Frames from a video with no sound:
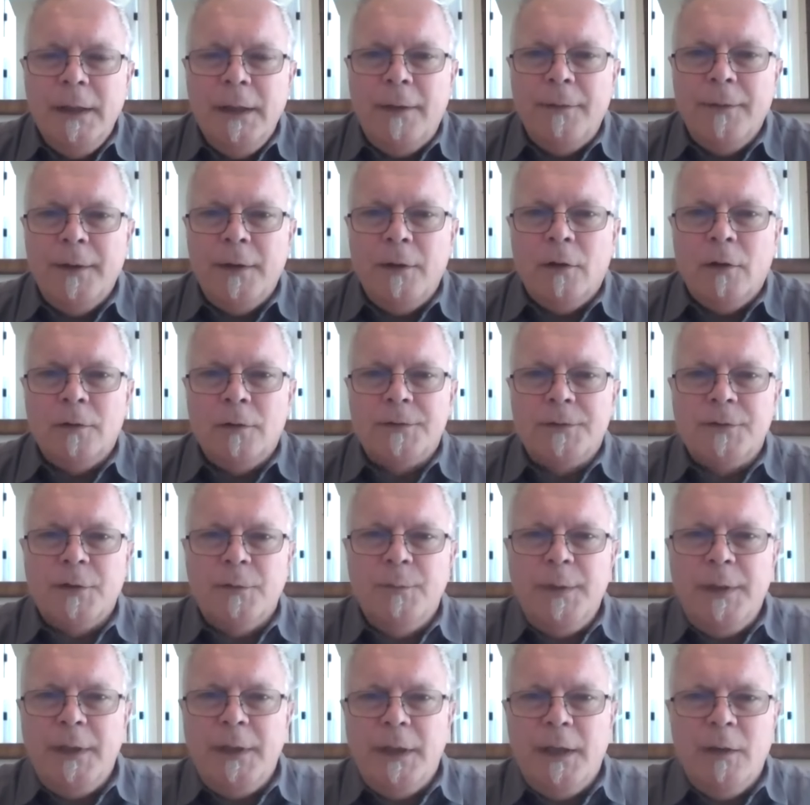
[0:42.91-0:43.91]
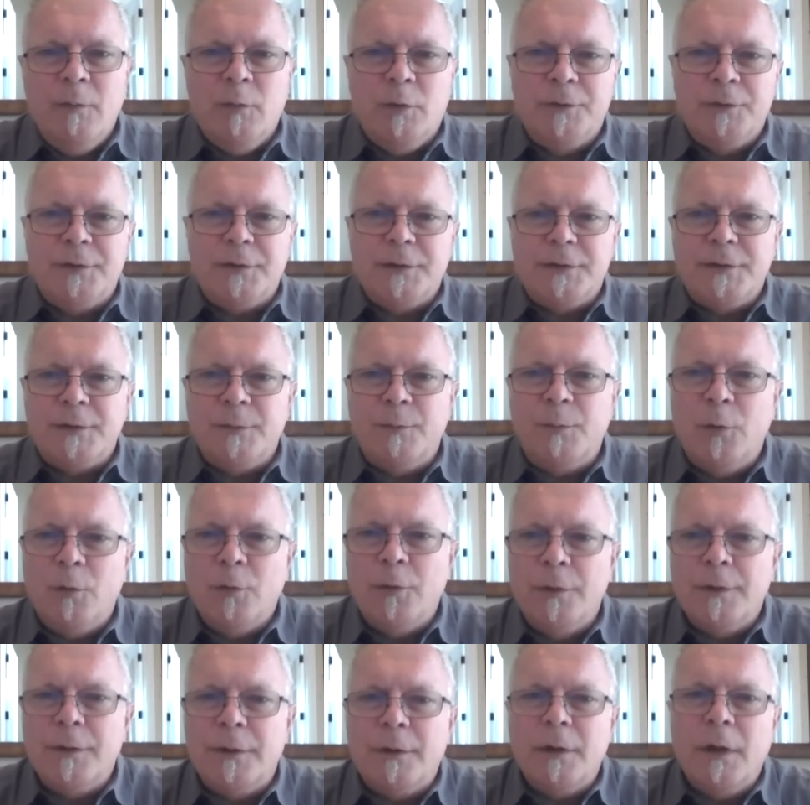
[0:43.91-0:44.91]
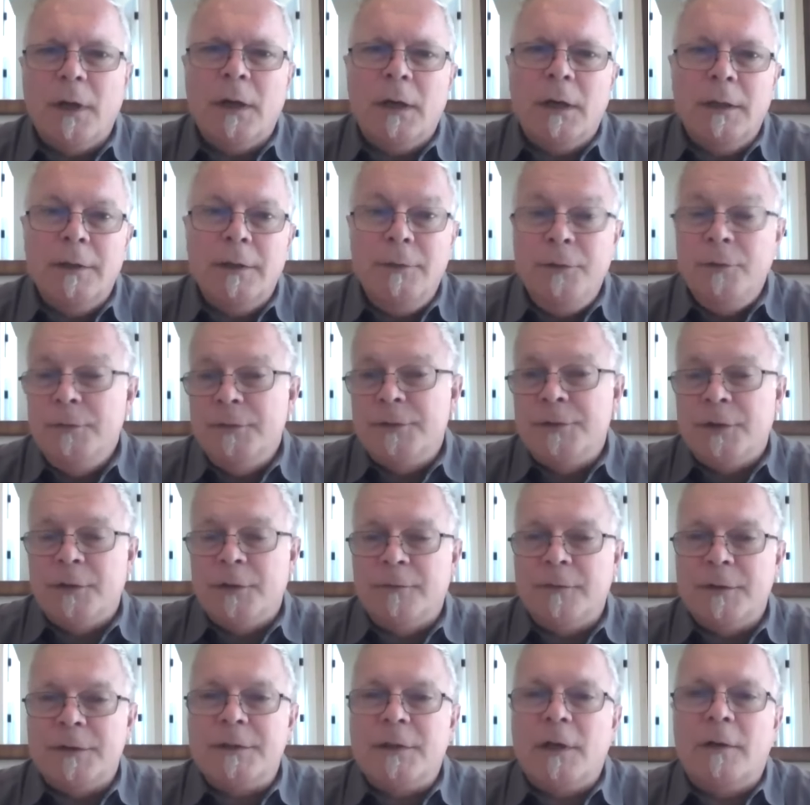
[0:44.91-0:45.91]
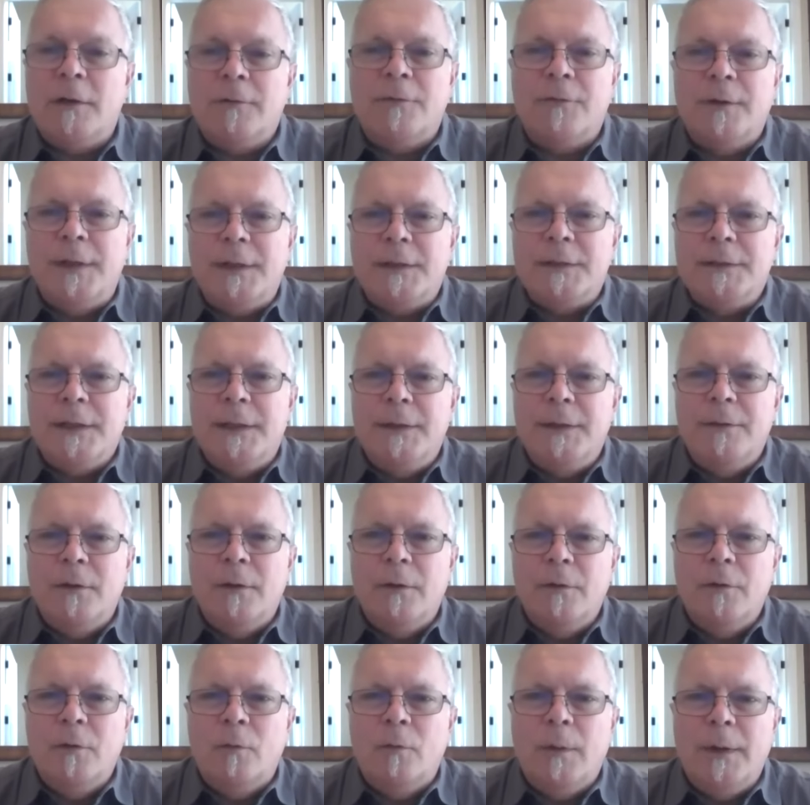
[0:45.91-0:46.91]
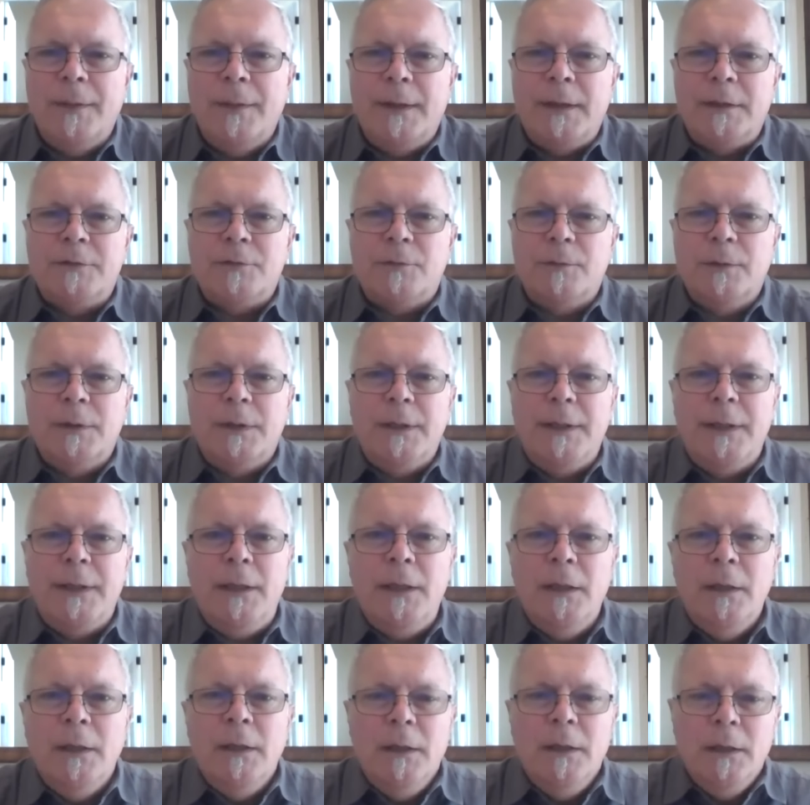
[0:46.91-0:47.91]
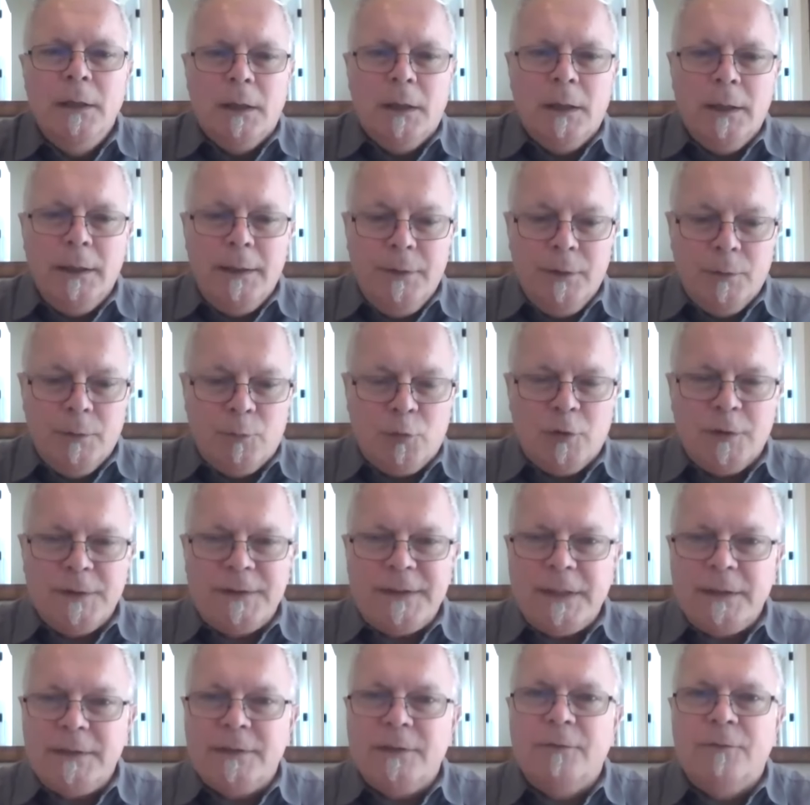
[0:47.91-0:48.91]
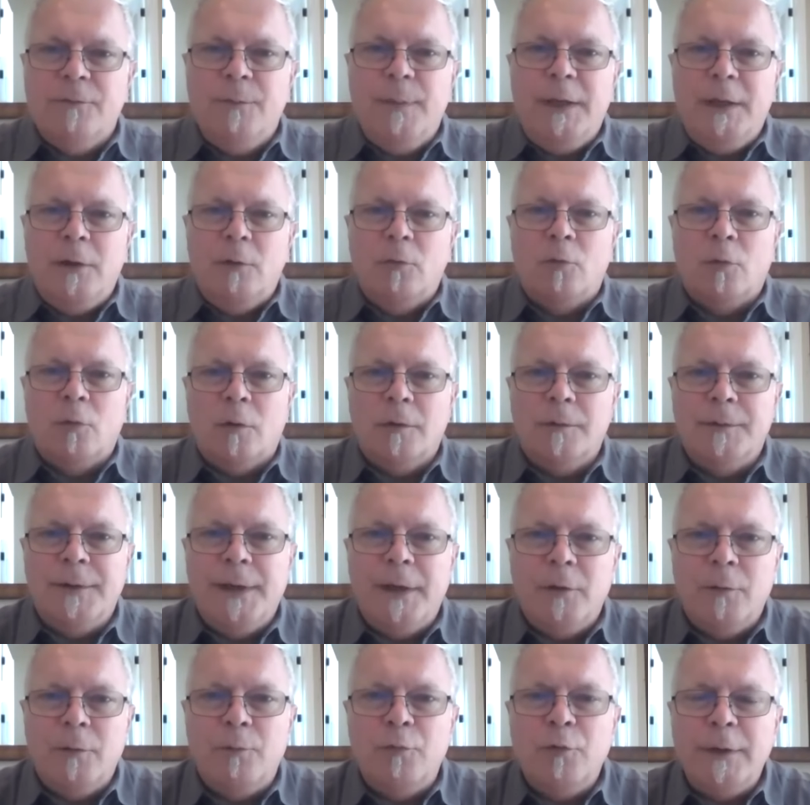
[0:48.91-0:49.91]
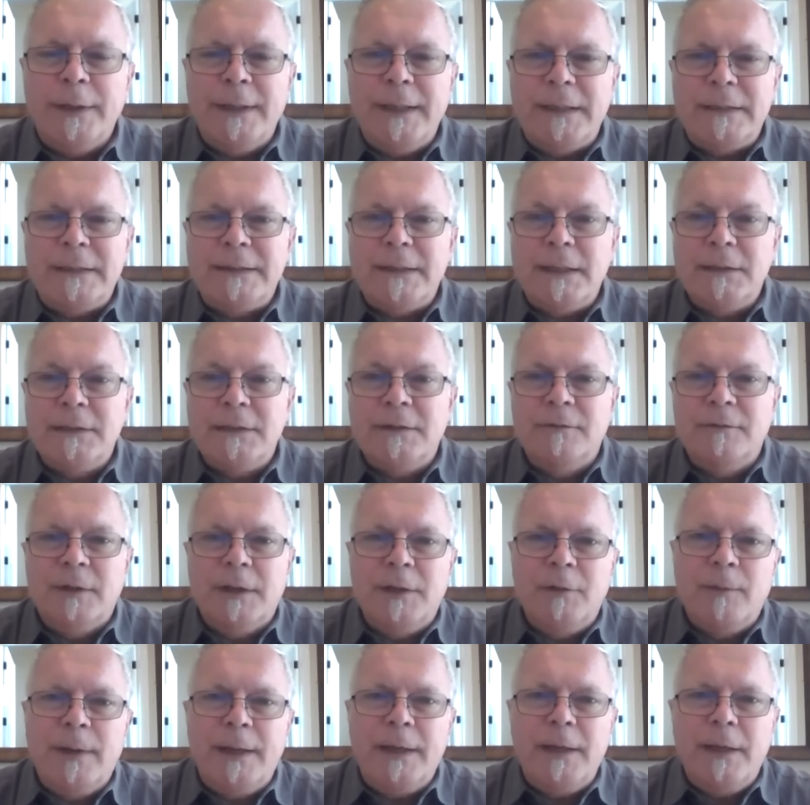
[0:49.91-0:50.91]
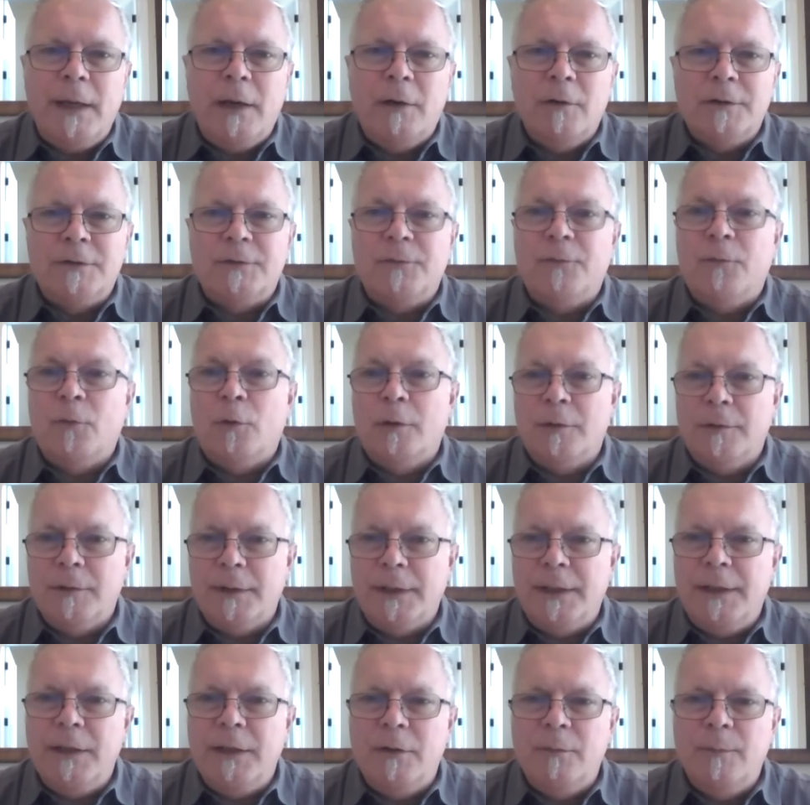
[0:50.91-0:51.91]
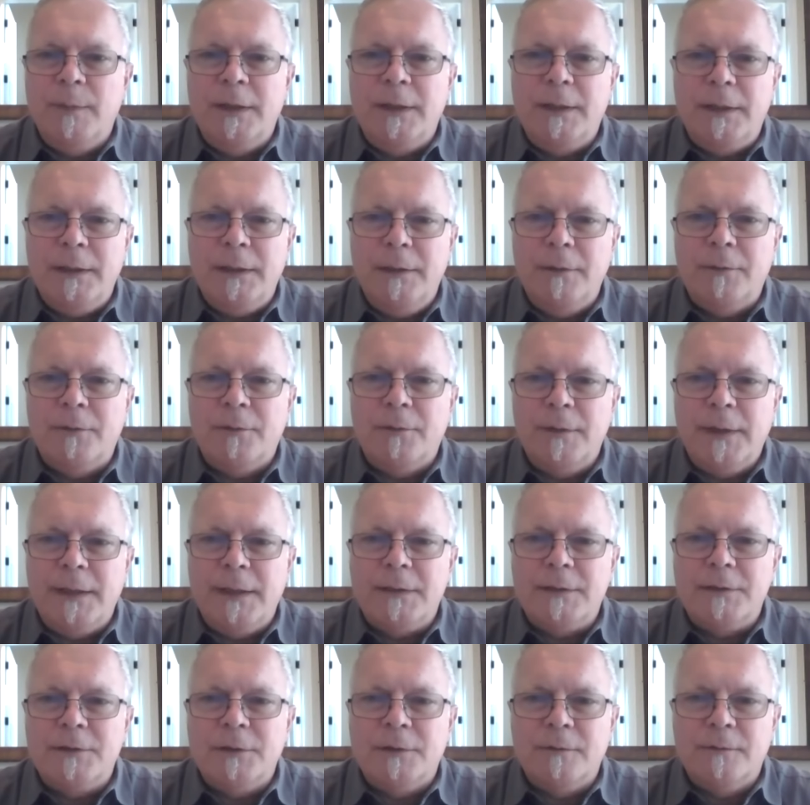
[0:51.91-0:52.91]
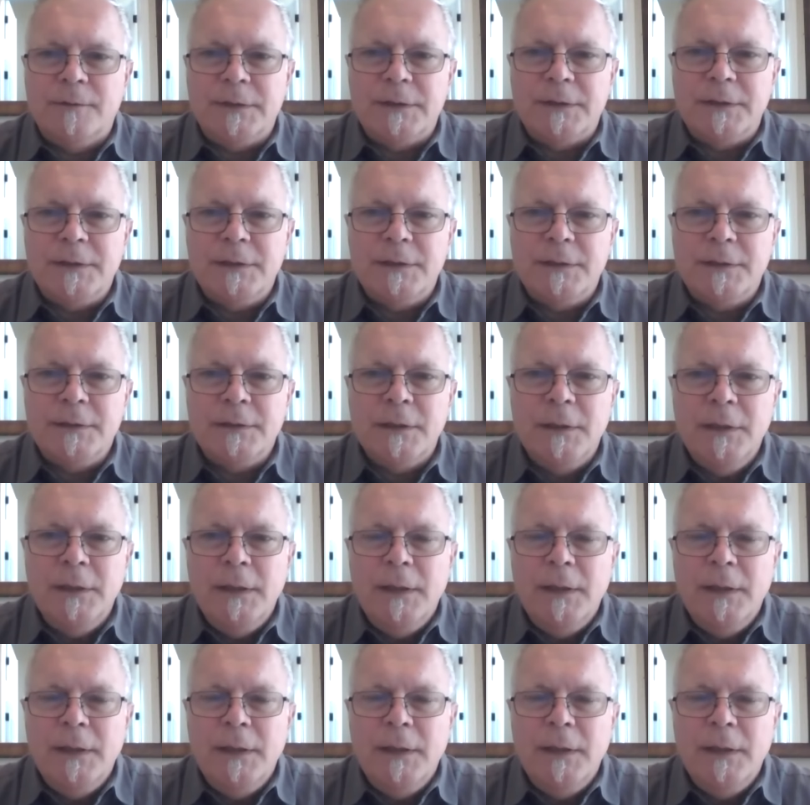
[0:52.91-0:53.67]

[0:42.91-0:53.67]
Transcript: And then also being able to support uh, new service offerings. And the one that's really uh, in the process of being rolled out pretty extensively right now is 400 gigabit Ethernet services.